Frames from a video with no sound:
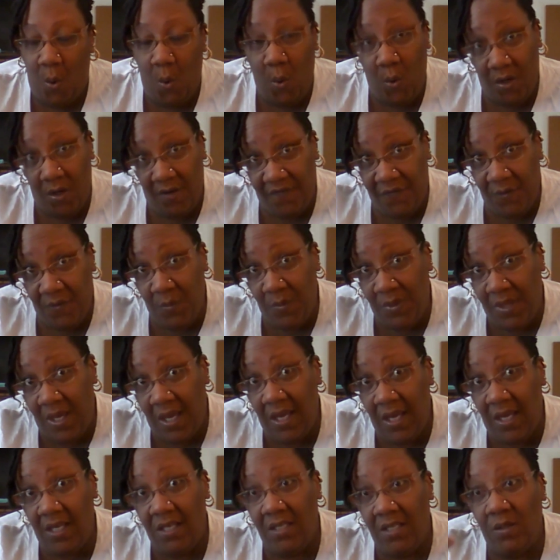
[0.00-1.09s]
on a few
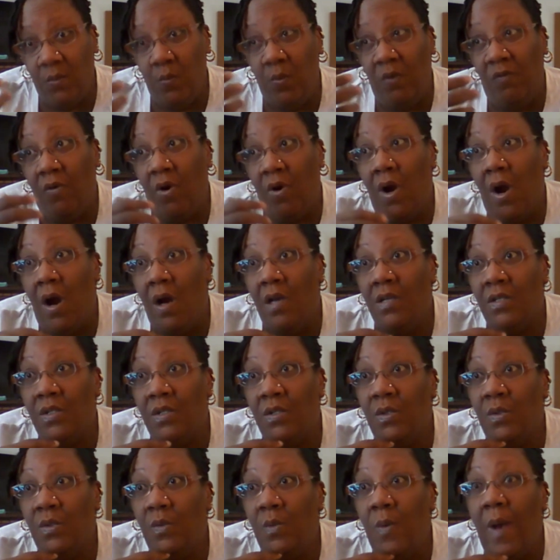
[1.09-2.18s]
things with regards
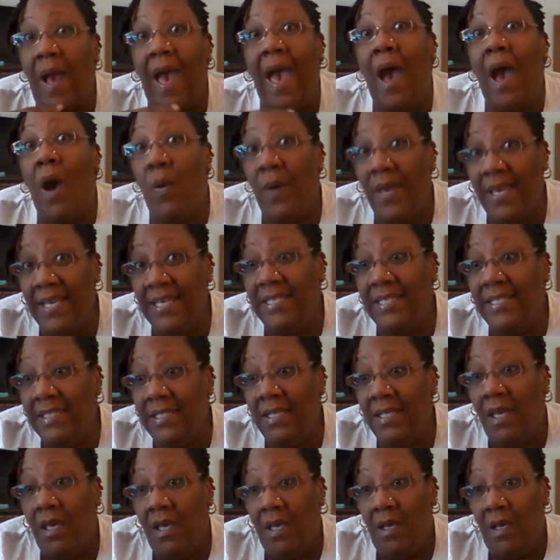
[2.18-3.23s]
to how his